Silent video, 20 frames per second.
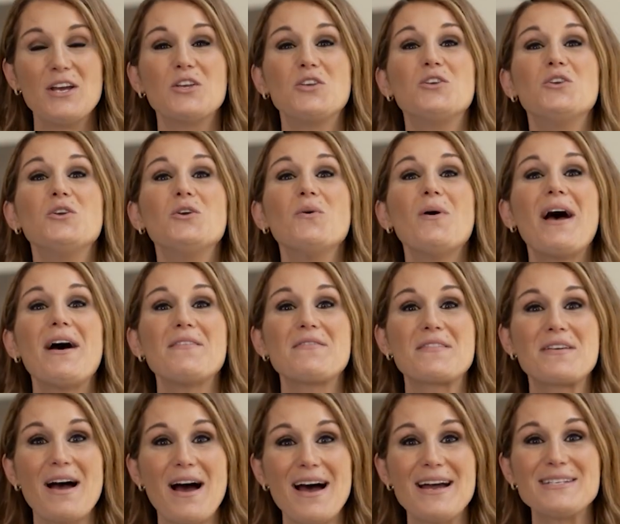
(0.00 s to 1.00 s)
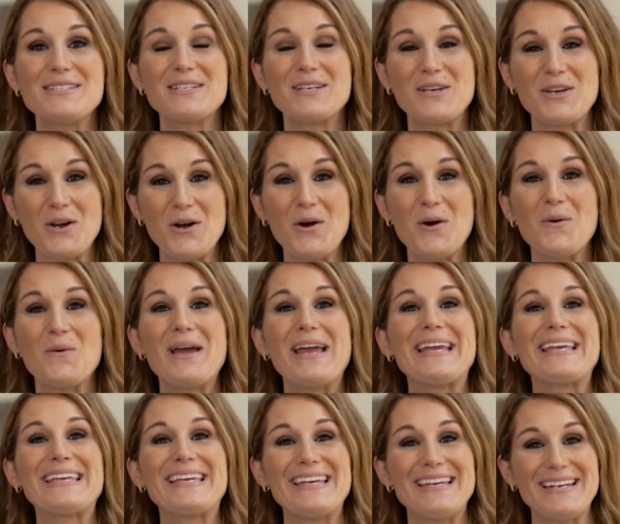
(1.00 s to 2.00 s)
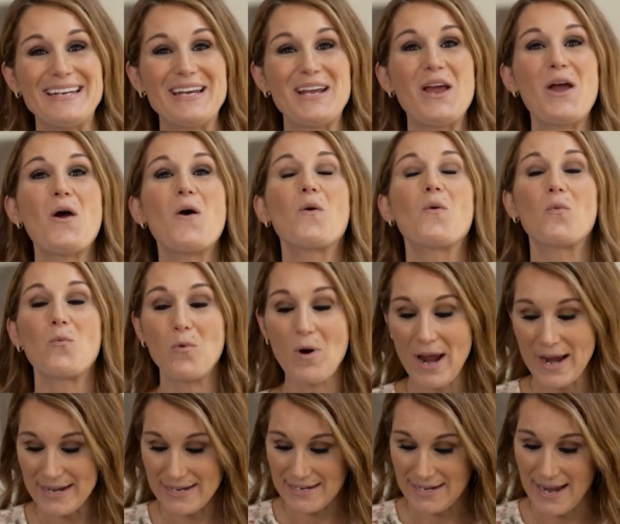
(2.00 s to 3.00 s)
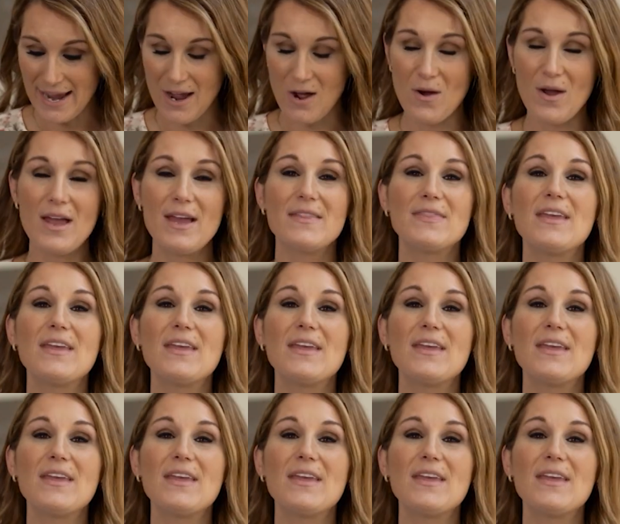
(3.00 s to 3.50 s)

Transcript: you have got to go and get it right now.